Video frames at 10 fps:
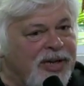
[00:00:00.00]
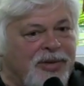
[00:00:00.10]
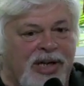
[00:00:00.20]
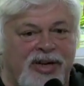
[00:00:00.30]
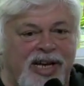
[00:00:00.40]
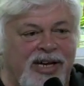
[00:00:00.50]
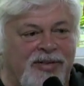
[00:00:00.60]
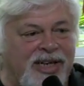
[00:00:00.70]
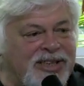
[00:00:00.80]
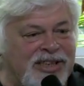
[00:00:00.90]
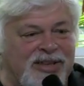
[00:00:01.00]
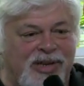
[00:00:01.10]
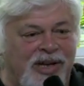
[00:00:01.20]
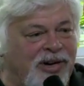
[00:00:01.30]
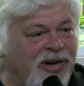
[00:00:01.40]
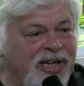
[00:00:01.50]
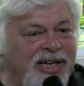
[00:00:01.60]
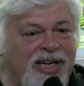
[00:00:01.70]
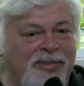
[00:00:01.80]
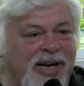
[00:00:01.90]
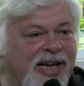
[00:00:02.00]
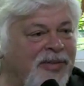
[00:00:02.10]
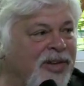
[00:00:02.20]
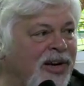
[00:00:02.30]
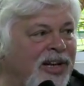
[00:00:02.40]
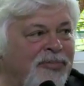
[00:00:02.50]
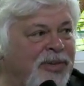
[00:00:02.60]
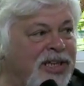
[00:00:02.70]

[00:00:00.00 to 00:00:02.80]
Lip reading: and without getting arrested, without hurting anybody, without even